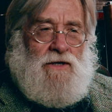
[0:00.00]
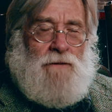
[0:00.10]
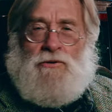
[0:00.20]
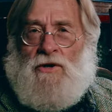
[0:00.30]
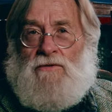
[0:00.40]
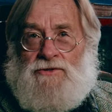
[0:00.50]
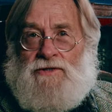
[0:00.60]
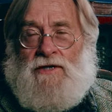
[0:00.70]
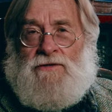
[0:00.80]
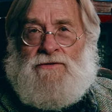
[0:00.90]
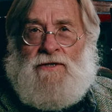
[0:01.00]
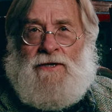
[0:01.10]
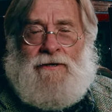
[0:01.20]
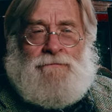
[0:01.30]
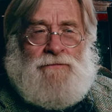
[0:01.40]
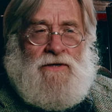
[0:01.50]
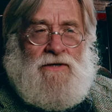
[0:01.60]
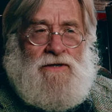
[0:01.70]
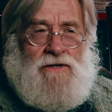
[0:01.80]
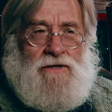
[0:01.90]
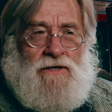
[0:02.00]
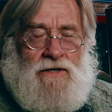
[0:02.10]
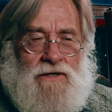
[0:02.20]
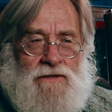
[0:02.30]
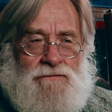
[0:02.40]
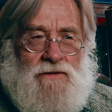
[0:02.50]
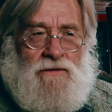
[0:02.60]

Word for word: approach does uh,